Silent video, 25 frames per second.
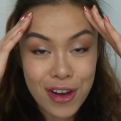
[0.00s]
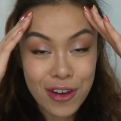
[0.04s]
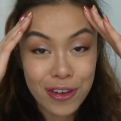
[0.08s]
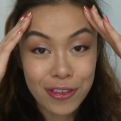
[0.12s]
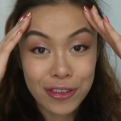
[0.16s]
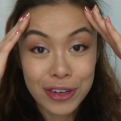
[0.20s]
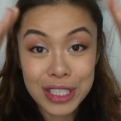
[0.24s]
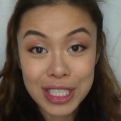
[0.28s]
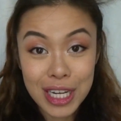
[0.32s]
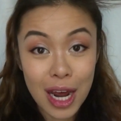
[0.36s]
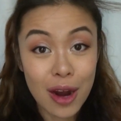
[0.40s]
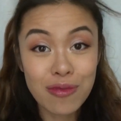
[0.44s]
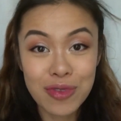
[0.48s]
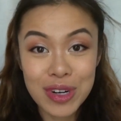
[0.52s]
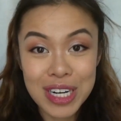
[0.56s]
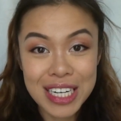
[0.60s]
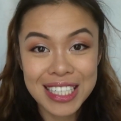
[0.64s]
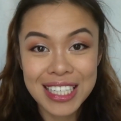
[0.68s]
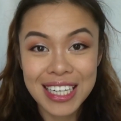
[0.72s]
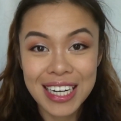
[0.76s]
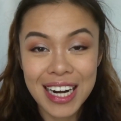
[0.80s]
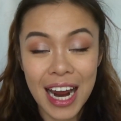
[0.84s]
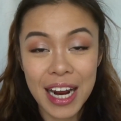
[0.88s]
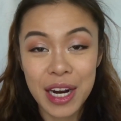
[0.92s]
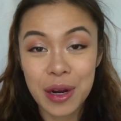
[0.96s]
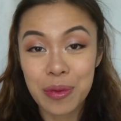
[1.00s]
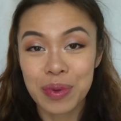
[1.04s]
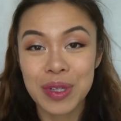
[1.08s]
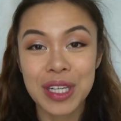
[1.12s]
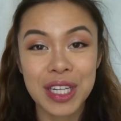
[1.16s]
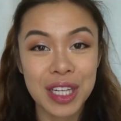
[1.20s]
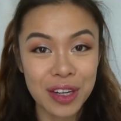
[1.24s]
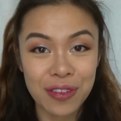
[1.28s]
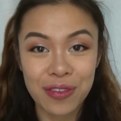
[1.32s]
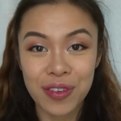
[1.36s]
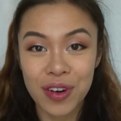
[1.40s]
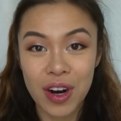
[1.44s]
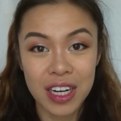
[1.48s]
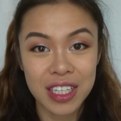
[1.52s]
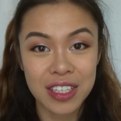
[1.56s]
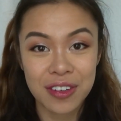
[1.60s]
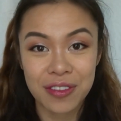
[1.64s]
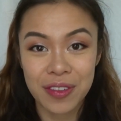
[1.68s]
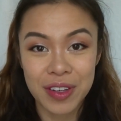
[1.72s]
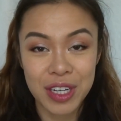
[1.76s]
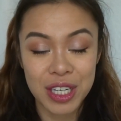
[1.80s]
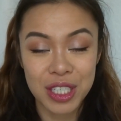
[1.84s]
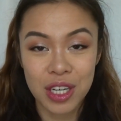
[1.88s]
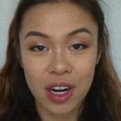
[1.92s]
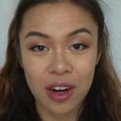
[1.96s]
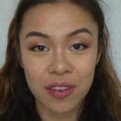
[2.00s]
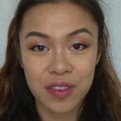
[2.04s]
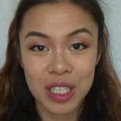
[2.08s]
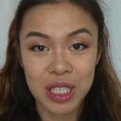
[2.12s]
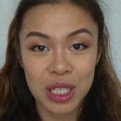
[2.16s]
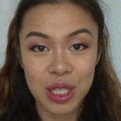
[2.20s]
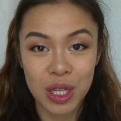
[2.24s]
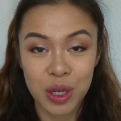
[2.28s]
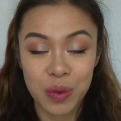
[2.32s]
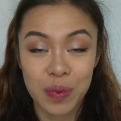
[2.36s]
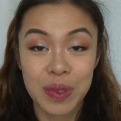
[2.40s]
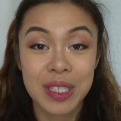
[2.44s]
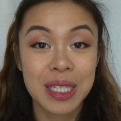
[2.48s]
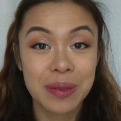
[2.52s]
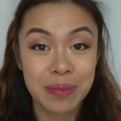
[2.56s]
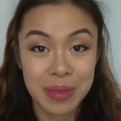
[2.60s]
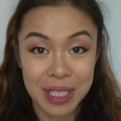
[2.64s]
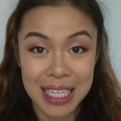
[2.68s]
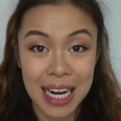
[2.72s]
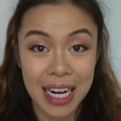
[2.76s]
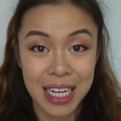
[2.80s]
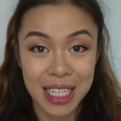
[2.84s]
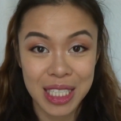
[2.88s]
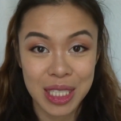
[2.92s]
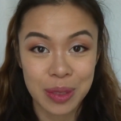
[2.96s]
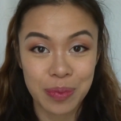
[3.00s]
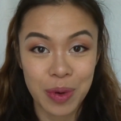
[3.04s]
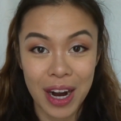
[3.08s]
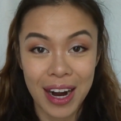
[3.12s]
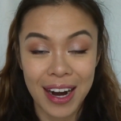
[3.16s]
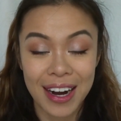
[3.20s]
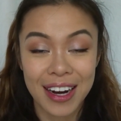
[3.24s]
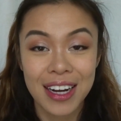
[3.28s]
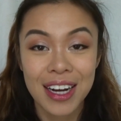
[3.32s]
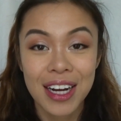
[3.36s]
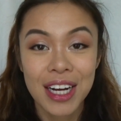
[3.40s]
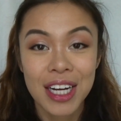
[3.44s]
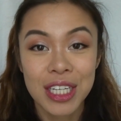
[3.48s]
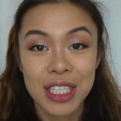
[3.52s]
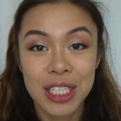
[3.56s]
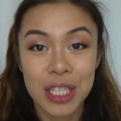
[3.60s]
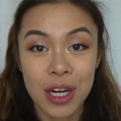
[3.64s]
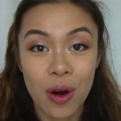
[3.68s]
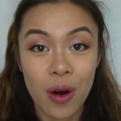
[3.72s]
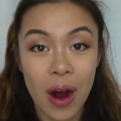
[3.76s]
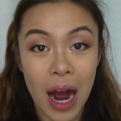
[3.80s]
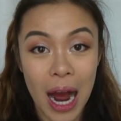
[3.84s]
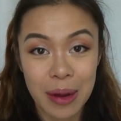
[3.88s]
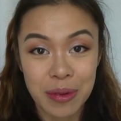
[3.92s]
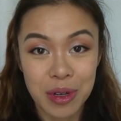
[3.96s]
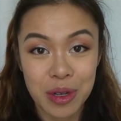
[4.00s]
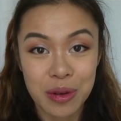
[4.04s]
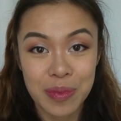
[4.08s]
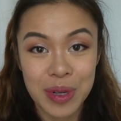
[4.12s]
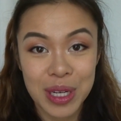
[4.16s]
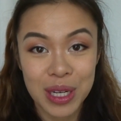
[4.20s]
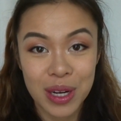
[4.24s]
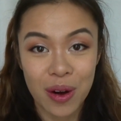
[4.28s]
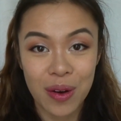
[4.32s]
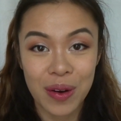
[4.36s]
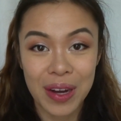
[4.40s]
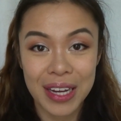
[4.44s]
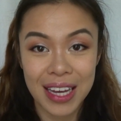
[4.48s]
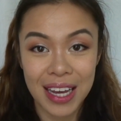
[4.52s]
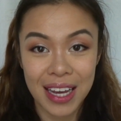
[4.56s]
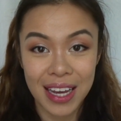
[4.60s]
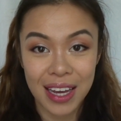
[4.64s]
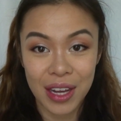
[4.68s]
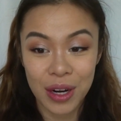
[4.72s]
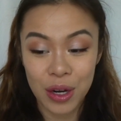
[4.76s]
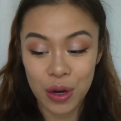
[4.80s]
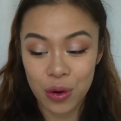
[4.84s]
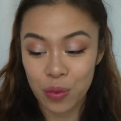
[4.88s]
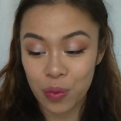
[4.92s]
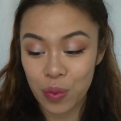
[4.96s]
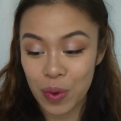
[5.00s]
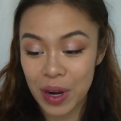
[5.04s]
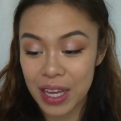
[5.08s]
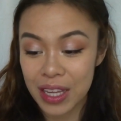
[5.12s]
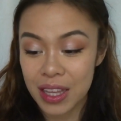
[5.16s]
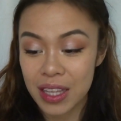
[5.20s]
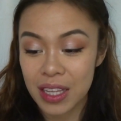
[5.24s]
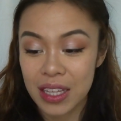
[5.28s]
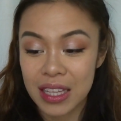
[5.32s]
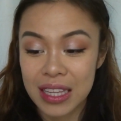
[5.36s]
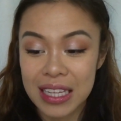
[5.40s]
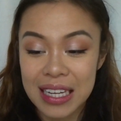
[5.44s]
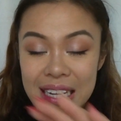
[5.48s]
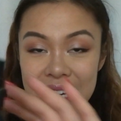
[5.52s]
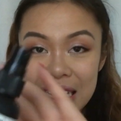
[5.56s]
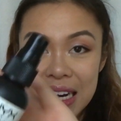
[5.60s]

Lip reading: For some reason, I completely forgot to finish off this look with some setting spray. So I'm gonna be going in with the